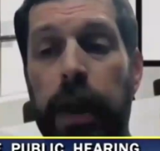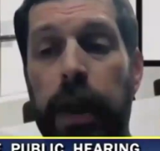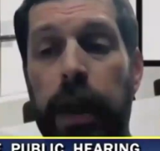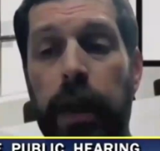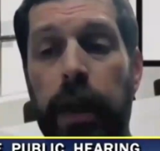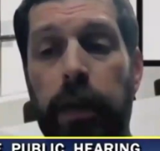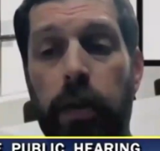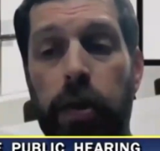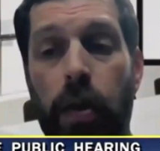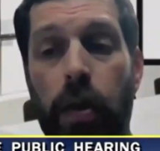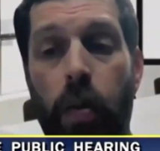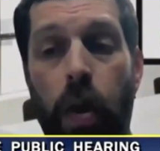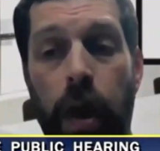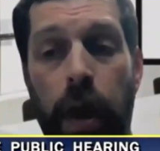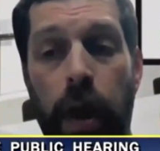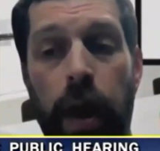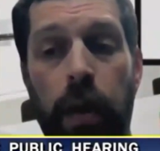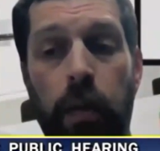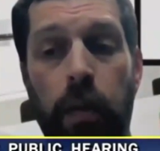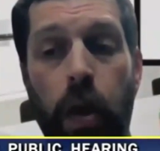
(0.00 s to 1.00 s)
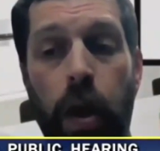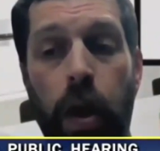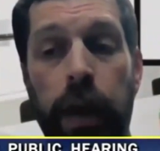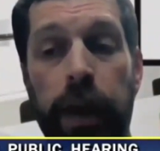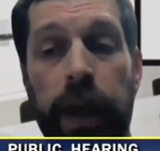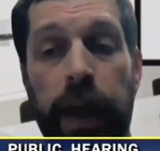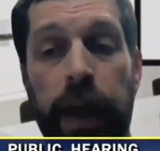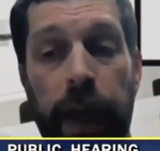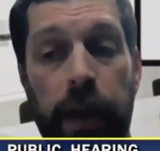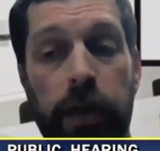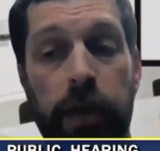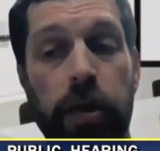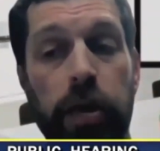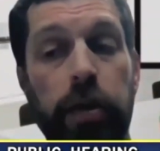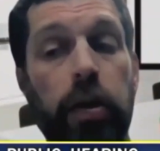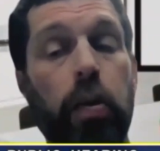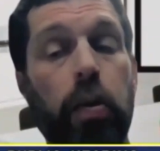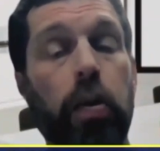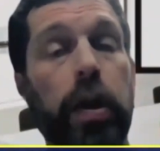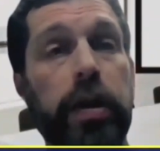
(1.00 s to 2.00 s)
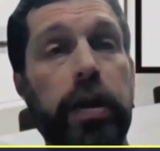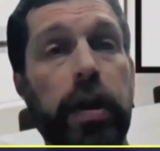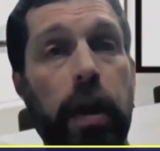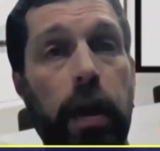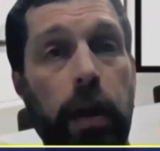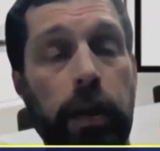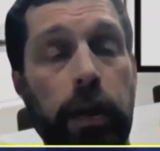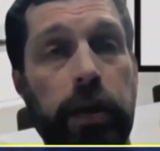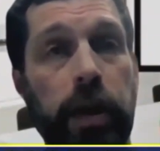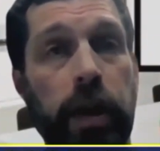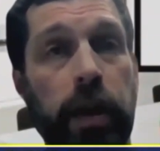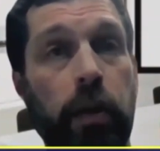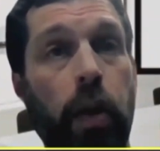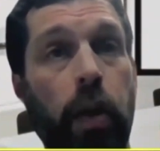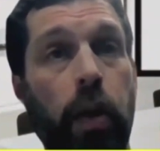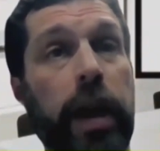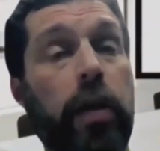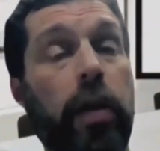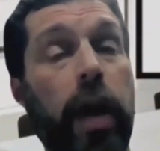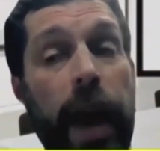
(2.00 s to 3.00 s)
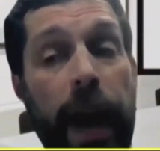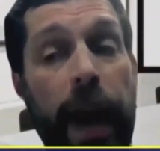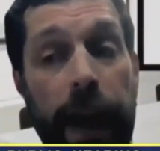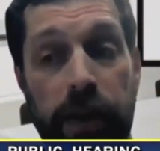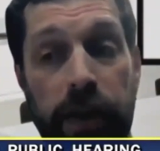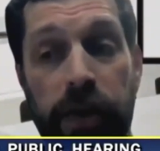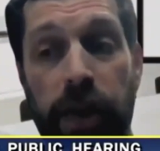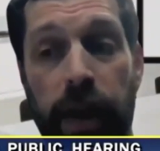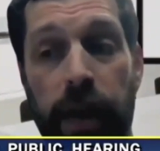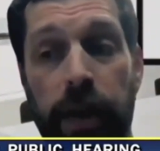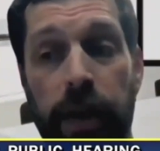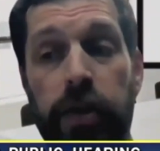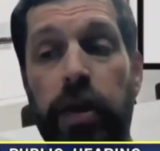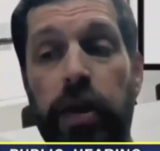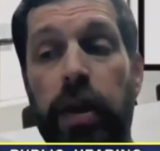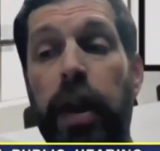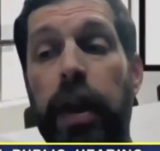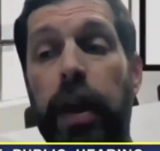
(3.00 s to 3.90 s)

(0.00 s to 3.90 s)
and there's a one-on-one connection to an adult and greater access